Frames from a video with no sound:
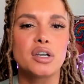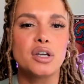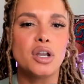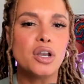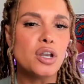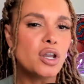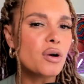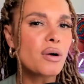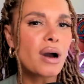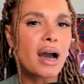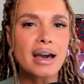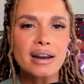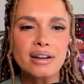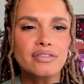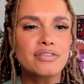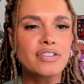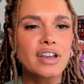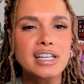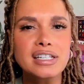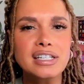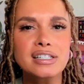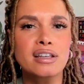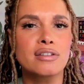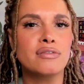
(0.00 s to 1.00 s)
know how to
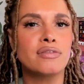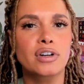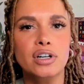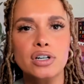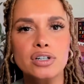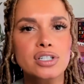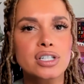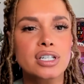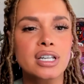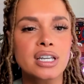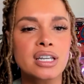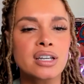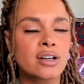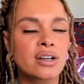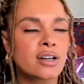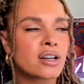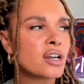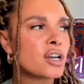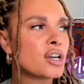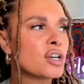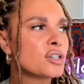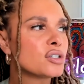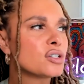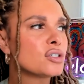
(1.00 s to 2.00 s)
face adversity, or
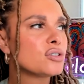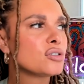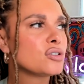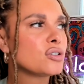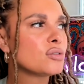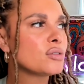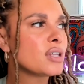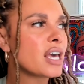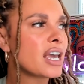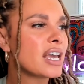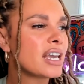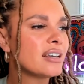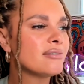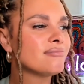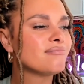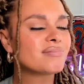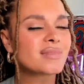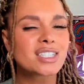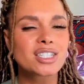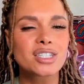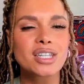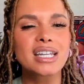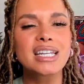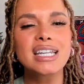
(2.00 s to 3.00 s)
do they
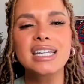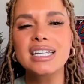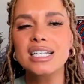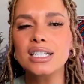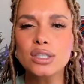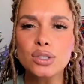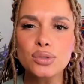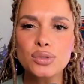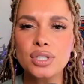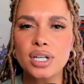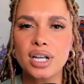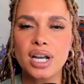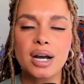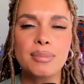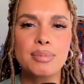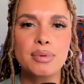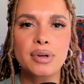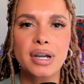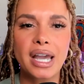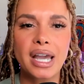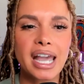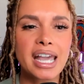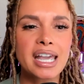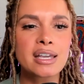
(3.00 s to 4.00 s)
need to lose a couple
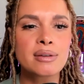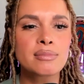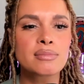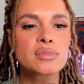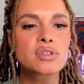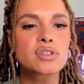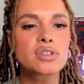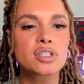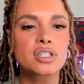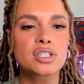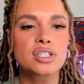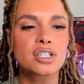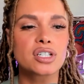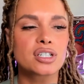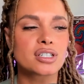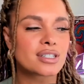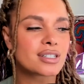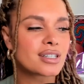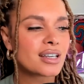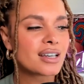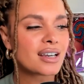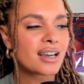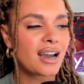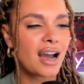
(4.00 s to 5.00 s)
games to
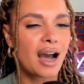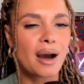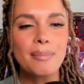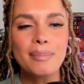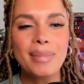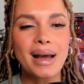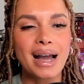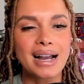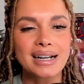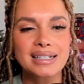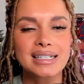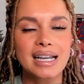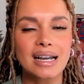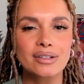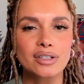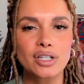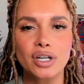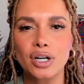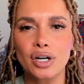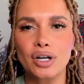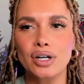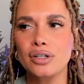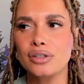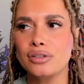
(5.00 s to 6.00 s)
just come back down
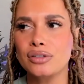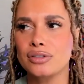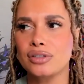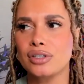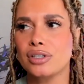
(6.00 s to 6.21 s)
to earth,